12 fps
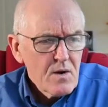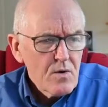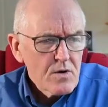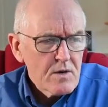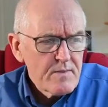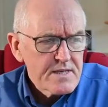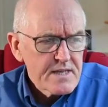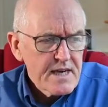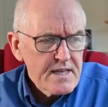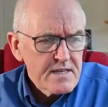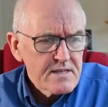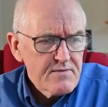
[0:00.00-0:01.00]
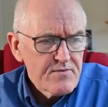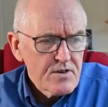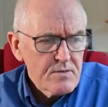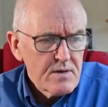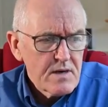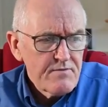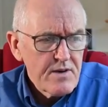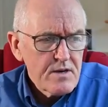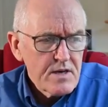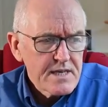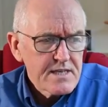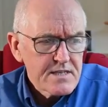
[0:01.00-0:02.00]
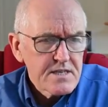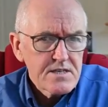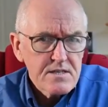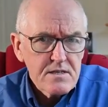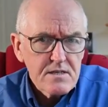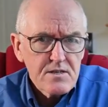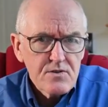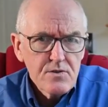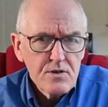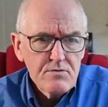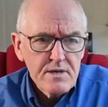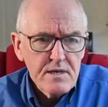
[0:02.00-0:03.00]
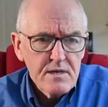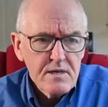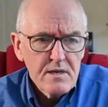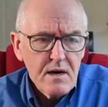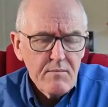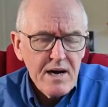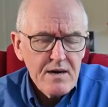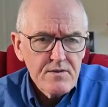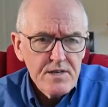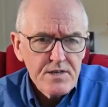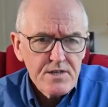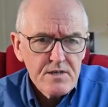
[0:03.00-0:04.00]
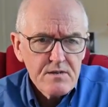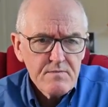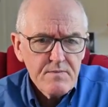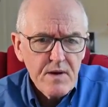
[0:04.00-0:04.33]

all coming together to form a very consistent story about this